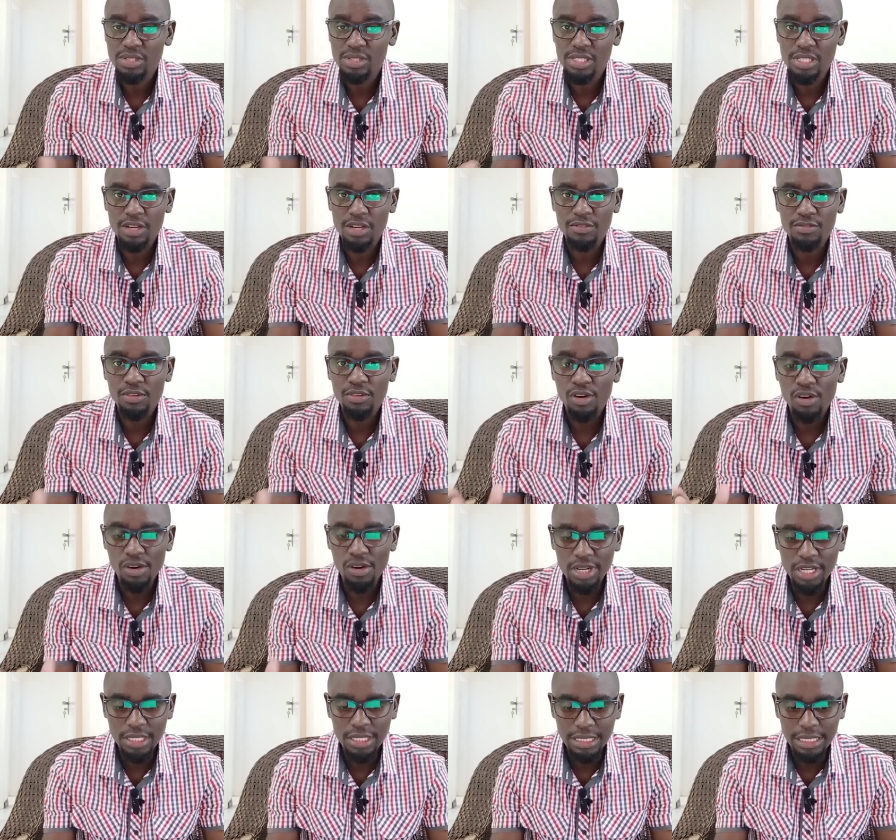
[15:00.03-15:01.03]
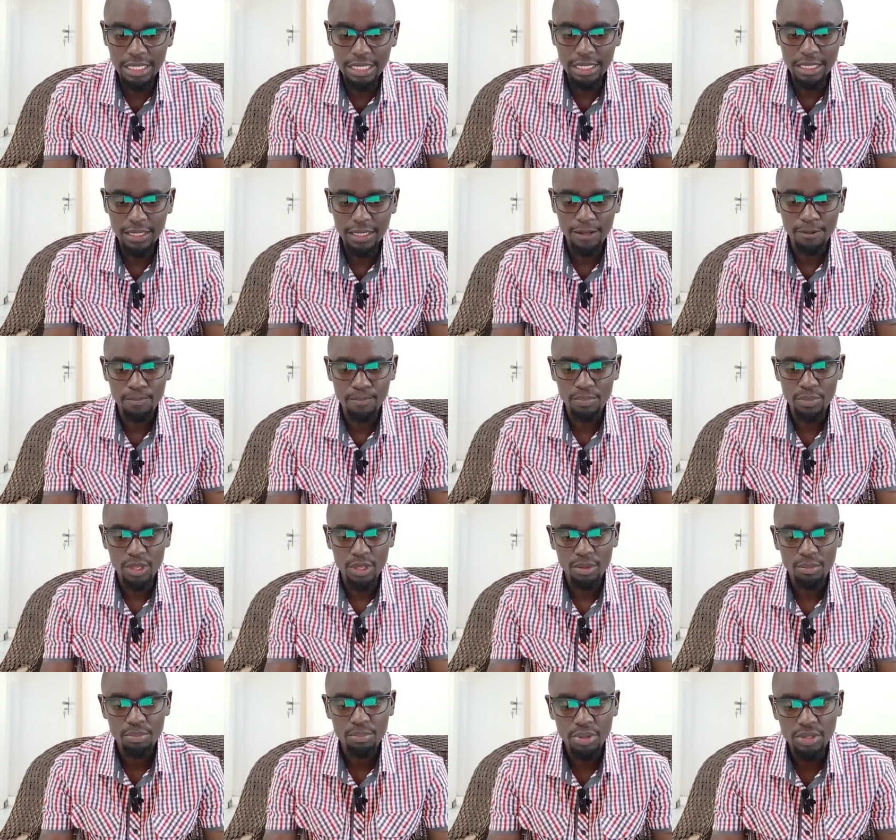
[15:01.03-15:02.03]
yourself honestly,
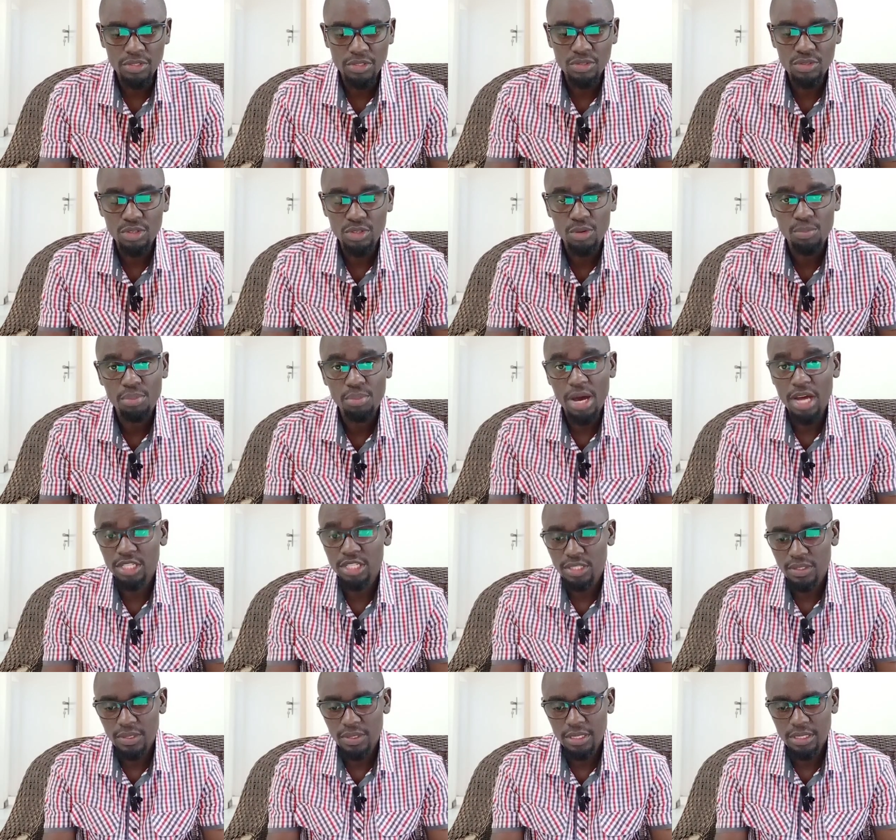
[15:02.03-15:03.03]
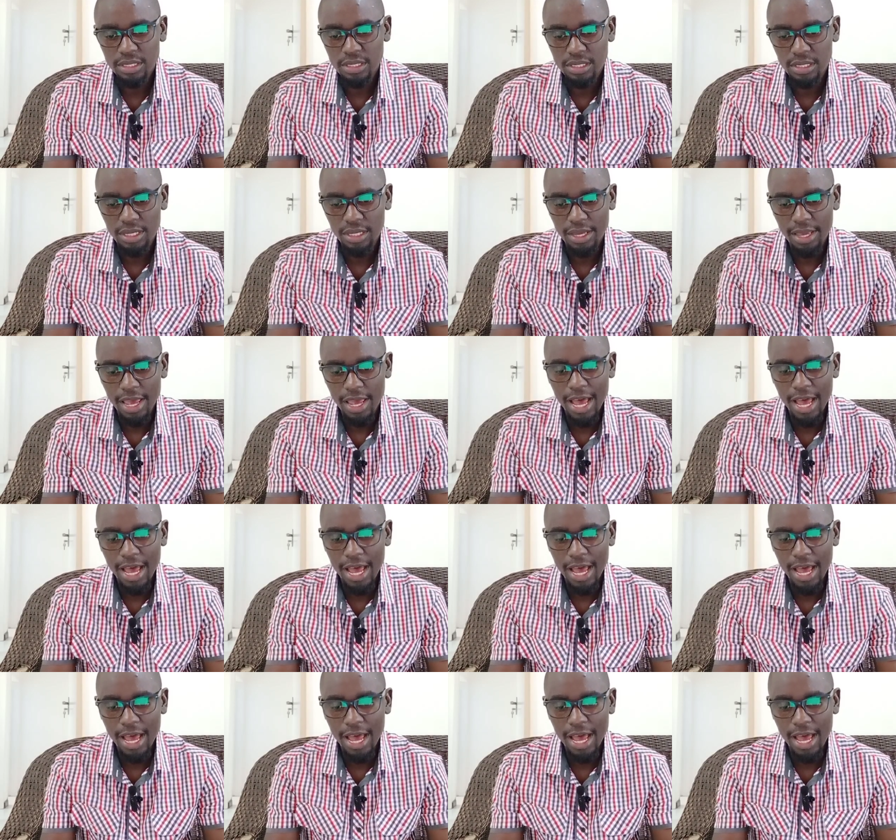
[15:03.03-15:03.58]
pursue your passions,